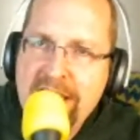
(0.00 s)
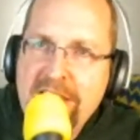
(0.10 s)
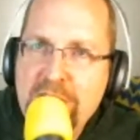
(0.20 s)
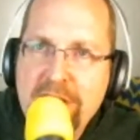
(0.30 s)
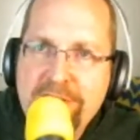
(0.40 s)

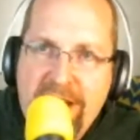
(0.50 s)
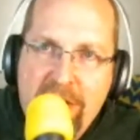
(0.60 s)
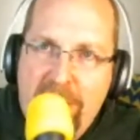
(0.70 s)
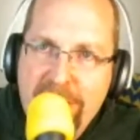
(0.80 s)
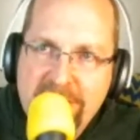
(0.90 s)
And you can
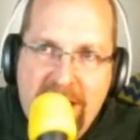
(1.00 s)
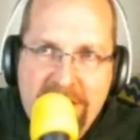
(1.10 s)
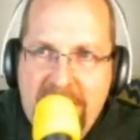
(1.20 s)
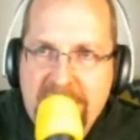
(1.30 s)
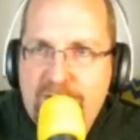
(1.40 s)
find all this
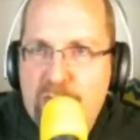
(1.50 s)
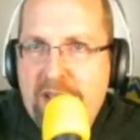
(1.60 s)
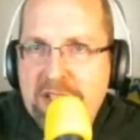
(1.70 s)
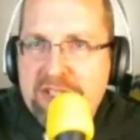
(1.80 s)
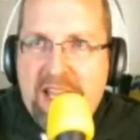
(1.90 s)
contact
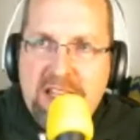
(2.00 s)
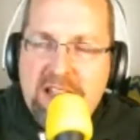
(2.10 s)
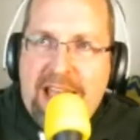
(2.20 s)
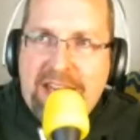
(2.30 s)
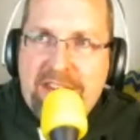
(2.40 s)
information at
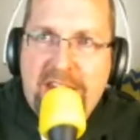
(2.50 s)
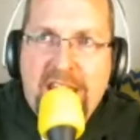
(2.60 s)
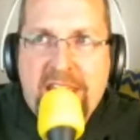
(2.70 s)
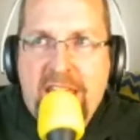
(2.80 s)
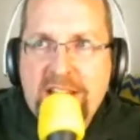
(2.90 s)

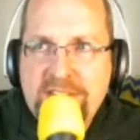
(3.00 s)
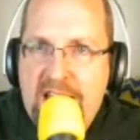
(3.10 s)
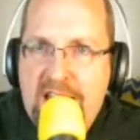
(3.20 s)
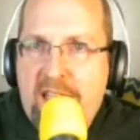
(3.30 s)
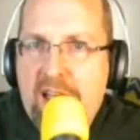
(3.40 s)

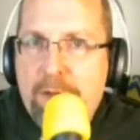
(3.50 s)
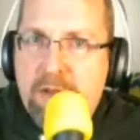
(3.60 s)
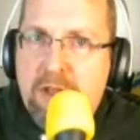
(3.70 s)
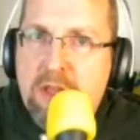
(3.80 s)
galacticnetcast.com.